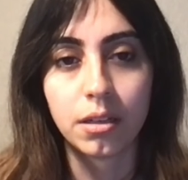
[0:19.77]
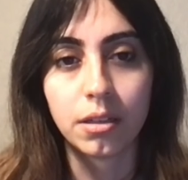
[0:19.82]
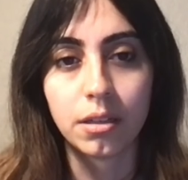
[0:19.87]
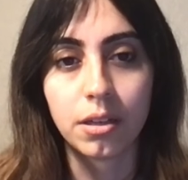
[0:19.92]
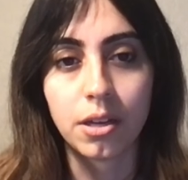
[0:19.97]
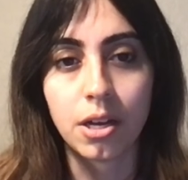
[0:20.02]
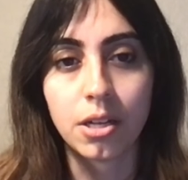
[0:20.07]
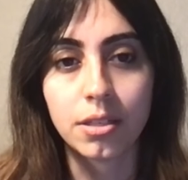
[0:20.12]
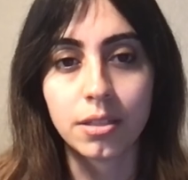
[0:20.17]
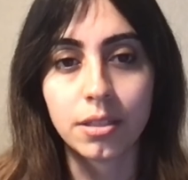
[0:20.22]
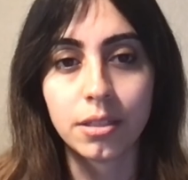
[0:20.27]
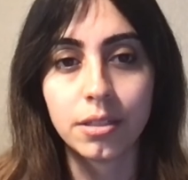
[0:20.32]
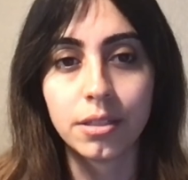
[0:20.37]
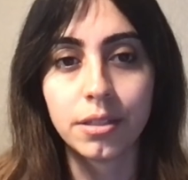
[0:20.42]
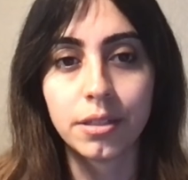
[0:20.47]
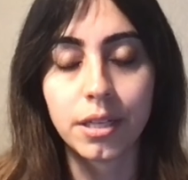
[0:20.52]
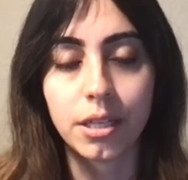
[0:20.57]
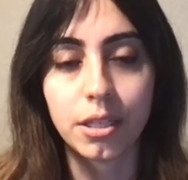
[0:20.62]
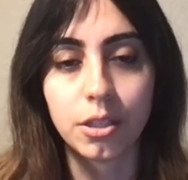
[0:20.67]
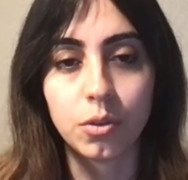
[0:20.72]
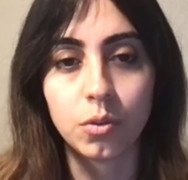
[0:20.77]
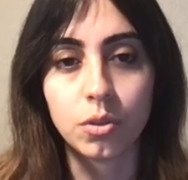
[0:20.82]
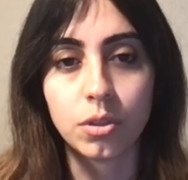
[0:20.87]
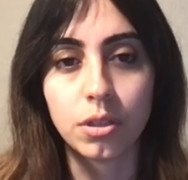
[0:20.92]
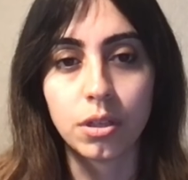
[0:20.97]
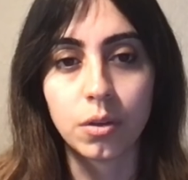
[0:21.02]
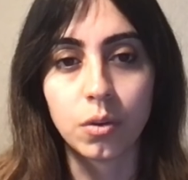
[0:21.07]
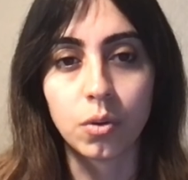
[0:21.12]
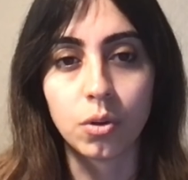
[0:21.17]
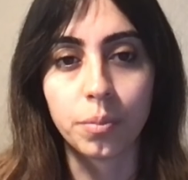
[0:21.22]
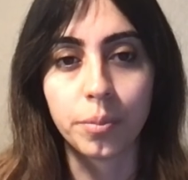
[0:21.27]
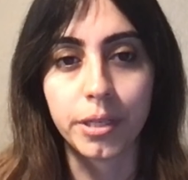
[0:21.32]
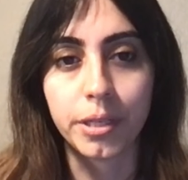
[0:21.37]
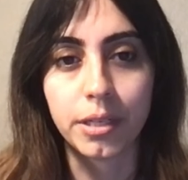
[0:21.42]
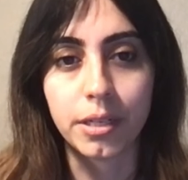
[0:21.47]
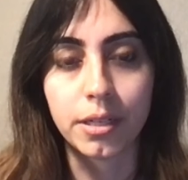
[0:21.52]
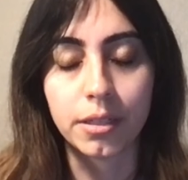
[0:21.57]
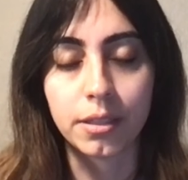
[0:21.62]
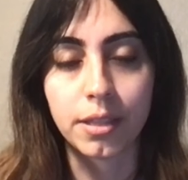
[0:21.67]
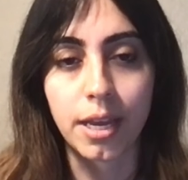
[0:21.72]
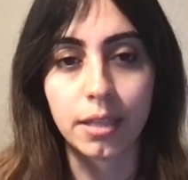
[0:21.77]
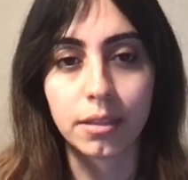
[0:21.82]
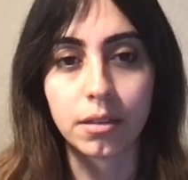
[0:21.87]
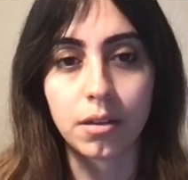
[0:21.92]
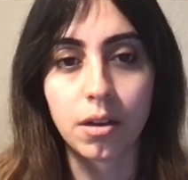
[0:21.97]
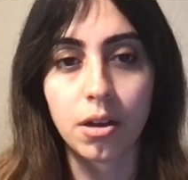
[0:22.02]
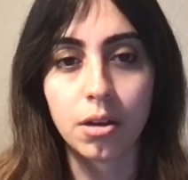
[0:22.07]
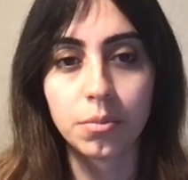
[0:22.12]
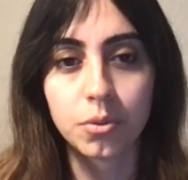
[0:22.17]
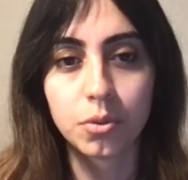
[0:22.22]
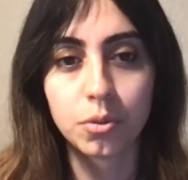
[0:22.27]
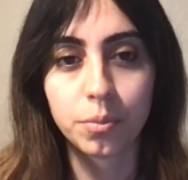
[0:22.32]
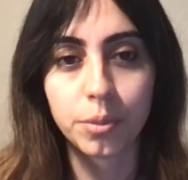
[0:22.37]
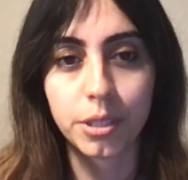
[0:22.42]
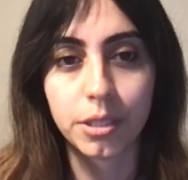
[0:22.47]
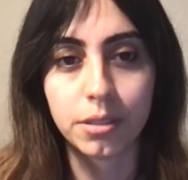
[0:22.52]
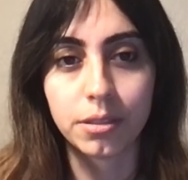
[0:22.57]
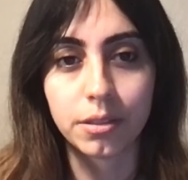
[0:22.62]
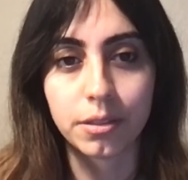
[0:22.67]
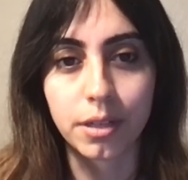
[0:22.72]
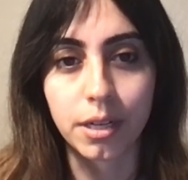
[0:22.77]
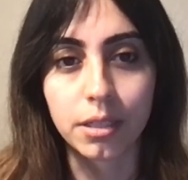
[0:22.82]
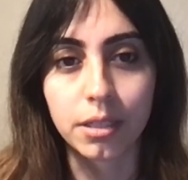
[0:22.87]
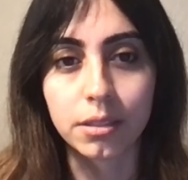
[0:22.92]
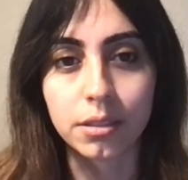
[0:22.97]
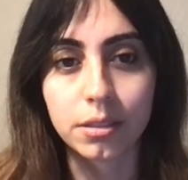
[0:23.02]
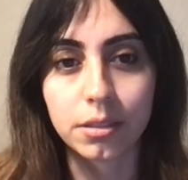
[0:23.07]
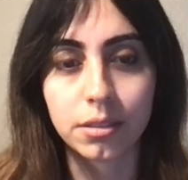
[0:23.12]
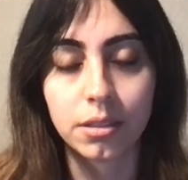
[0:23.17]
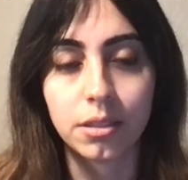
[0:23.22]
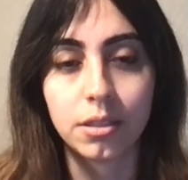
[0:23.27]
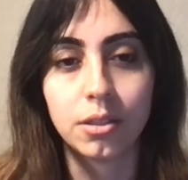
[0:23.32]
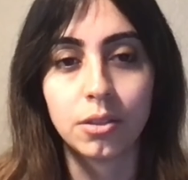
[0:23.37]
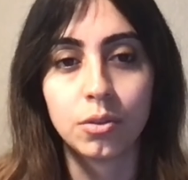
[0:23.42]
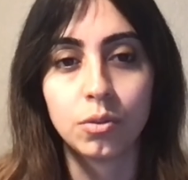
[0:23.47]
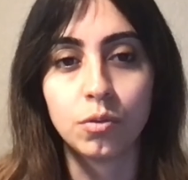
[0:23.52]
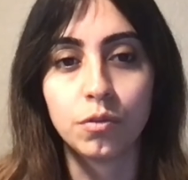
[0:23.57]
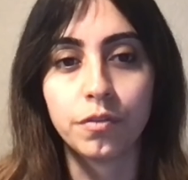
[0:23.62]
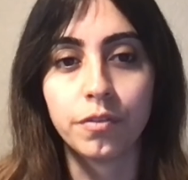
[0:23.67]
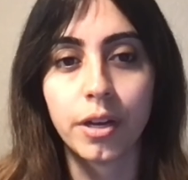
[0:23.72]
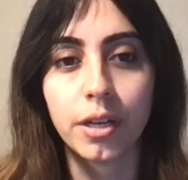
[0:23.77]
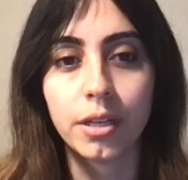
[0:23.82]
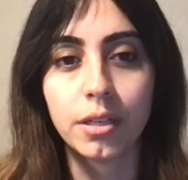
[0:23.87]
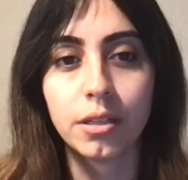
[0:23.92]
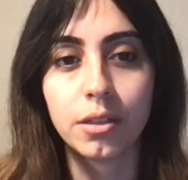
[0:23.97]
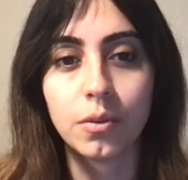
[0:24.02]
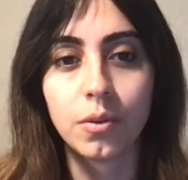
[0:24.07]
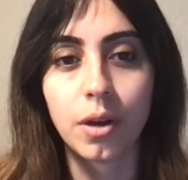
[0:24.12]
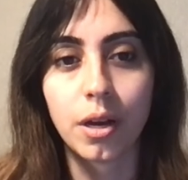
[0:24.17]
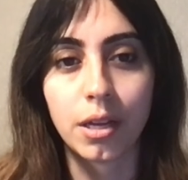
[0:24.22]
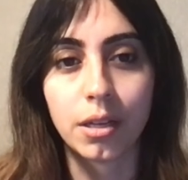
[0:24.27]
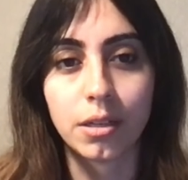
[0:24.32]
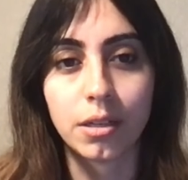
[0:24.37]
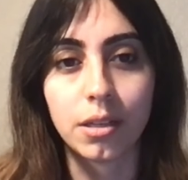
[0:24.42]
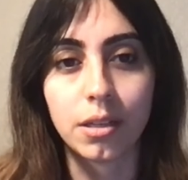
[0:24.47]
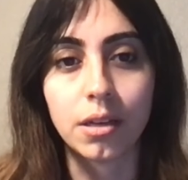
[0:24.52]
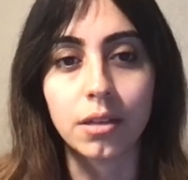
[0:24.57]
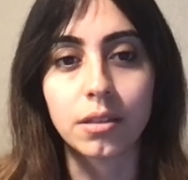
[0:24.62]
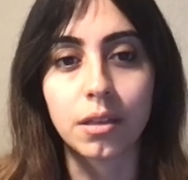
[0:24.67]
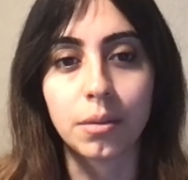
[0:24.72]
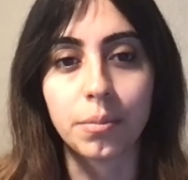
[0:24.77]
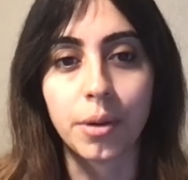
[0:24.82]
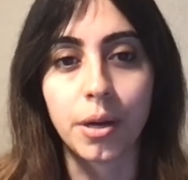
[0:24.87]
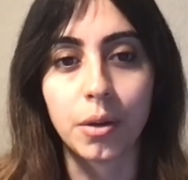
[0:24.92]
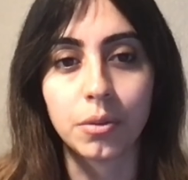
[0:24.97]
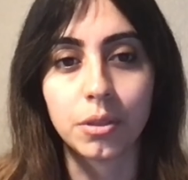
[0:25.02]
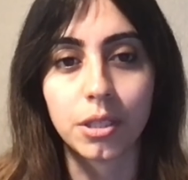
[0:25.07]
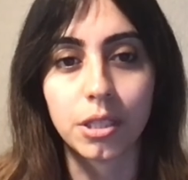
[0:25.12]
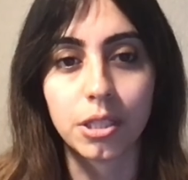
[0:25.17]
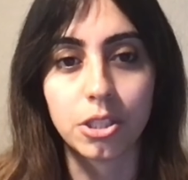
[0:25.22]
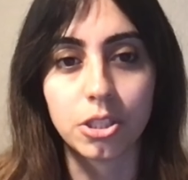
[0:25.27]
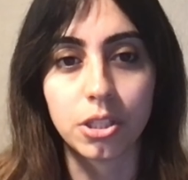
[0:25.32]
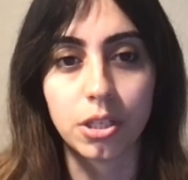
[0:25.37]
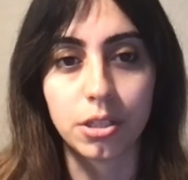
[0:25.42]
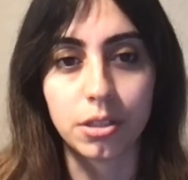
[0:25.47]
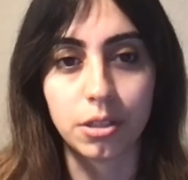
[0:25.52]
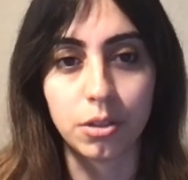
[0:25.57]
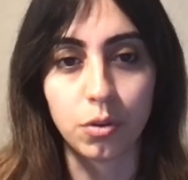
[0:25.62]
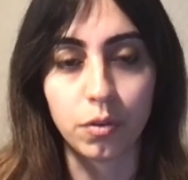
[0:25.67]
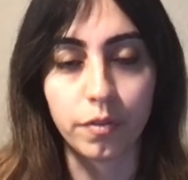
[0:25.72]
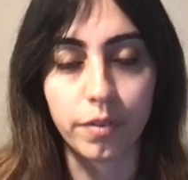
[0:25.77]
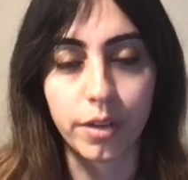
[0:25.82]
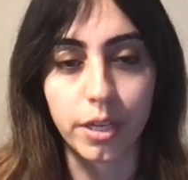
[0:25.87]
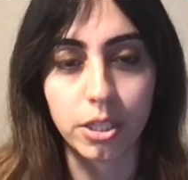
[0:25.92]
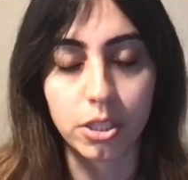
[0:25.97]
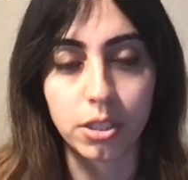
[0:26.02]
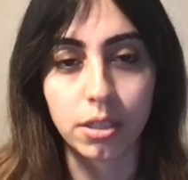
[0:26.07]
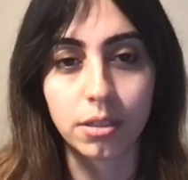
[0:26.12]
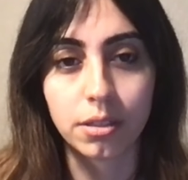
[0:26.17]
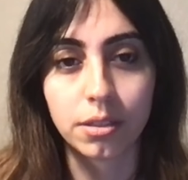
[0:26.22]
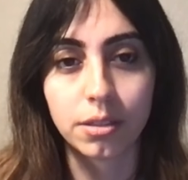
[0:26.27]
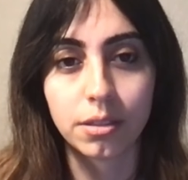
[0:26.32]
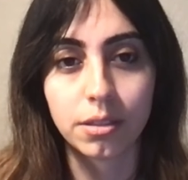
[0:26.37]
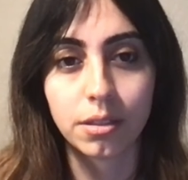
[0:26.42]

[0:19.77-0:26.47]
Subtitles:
Consider a user or pinner that comes to Pinterest to find new ideas about kitchen renovation.